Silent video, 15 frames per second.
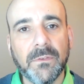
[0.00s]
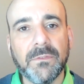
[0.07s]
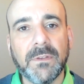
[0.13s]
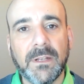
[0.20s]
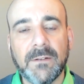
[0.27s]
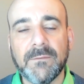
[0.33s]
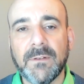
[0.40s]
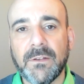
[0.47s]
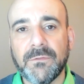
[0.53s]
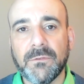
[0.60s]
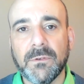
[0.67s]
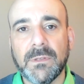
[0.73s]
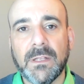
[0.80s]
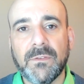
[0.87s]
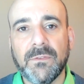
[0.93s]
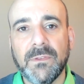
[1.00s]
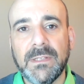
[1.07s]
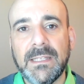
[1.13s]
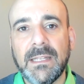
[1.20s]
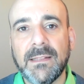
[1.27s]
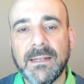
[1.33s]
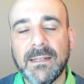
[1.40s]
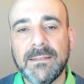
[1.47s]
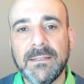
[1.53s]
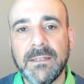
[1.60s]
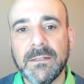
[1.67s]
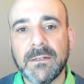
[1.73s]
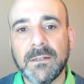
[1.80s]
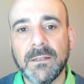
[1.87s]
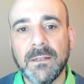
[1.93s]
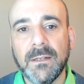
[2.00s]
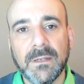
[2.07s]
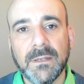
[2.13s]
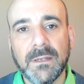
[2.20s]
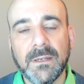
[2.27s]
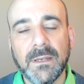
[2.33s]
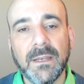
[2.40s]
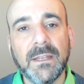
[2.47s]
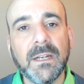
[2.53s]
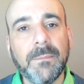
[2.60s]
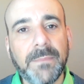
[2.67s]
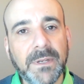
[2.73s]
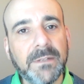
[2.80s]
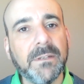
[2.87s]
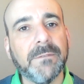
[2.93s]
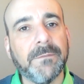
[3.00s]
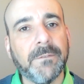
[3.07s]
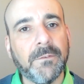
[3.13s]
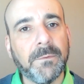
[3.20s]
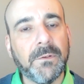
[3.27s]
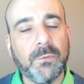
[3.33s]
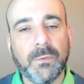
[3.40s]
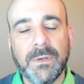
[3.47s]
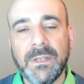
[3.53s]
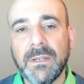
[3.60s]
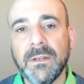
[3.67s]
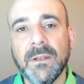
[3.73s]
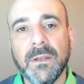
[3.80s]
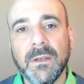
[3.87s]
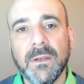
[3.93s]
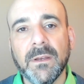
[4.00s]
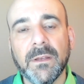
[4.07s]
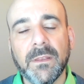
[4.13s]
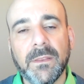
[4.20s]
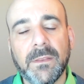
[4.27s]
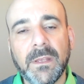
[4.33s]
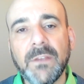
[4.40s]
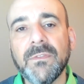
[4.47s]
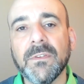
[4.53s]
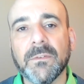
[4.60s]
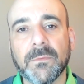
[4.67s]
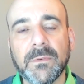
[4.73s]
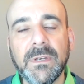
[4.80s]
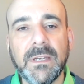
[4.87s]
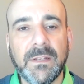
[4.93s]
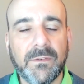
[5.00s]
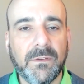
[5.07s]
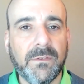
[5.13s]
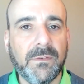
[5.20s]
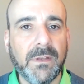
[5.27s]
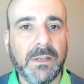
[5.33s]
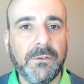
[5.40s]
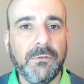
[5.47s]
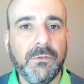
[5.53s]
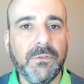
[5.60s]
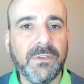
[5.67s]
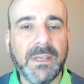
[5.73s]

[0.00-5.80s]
estate investor that's leading that deal. And a big difference between this and REITs is that you just